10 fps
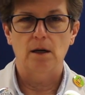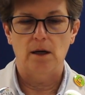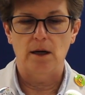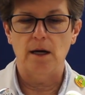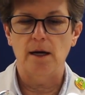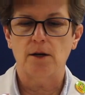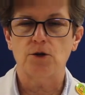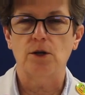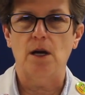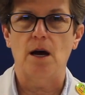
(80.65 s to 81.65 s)
and I
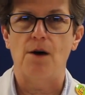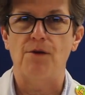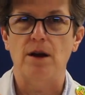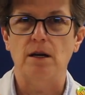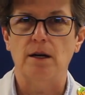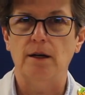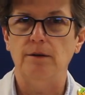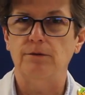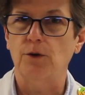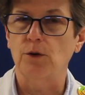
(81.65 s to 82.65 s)
actually have a
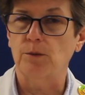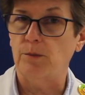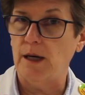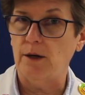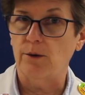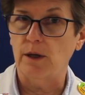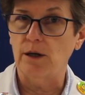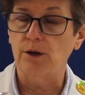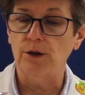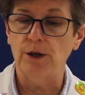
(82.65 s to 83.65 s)
9-volt
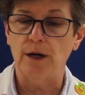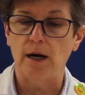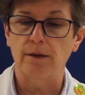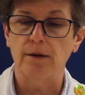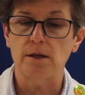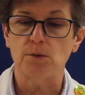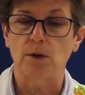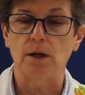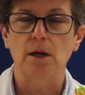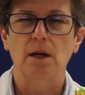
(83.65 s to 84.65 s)
battery hood on this
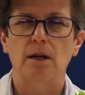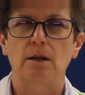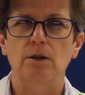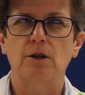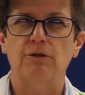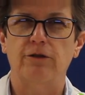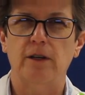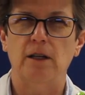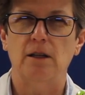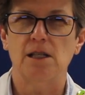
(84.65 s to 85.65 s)
one. Now you can
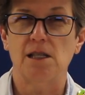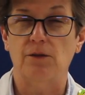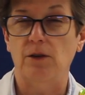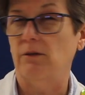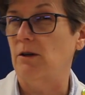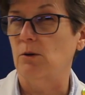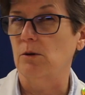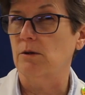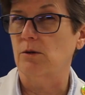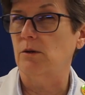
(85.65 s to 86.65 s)
find this if you have an
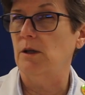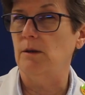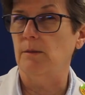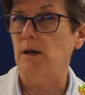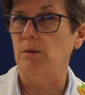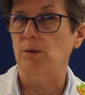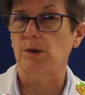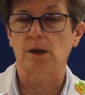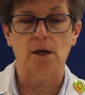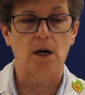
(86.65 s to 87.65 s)
old toy, you might be
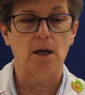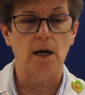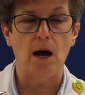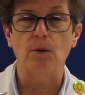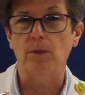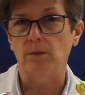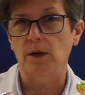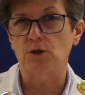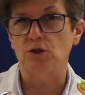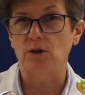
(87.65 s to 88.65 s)
able to cut it out, but
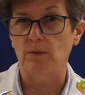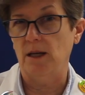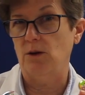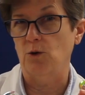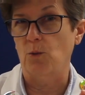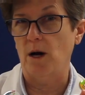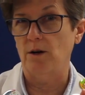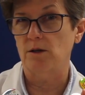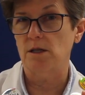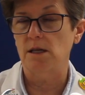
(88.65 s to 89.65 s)
make sure you make your
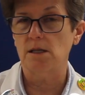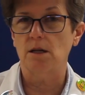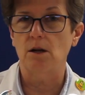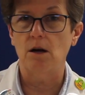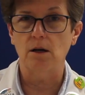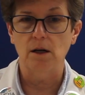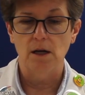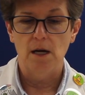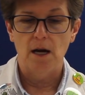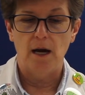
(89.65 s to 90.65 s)
wires nice and long.
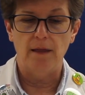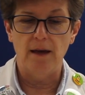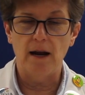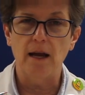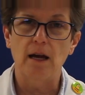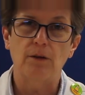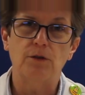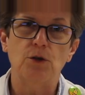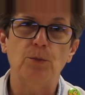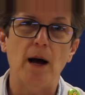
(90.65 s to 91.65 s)
And then I
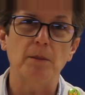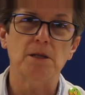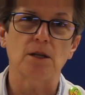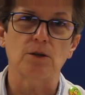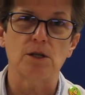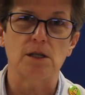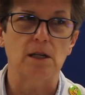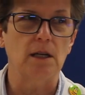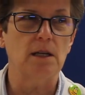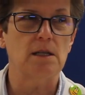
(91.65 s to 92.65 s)
have 2 popsicle
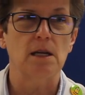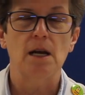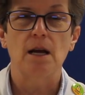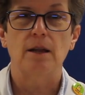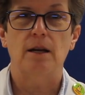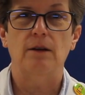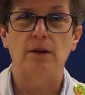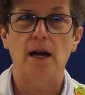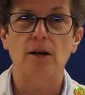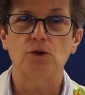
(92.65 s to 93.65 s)
sticks that
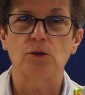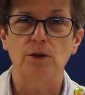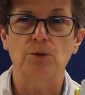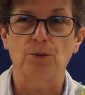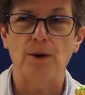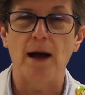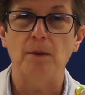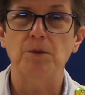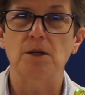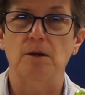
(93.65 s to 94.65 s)
I've actually
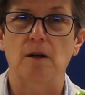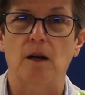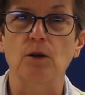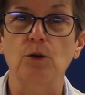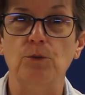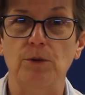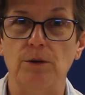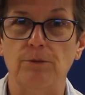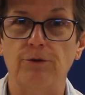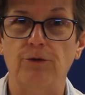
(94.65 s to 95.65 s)
wrapped in
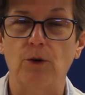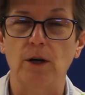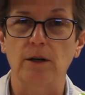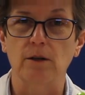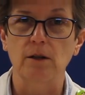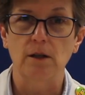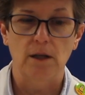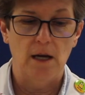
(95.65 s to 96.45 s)
aluminum foil,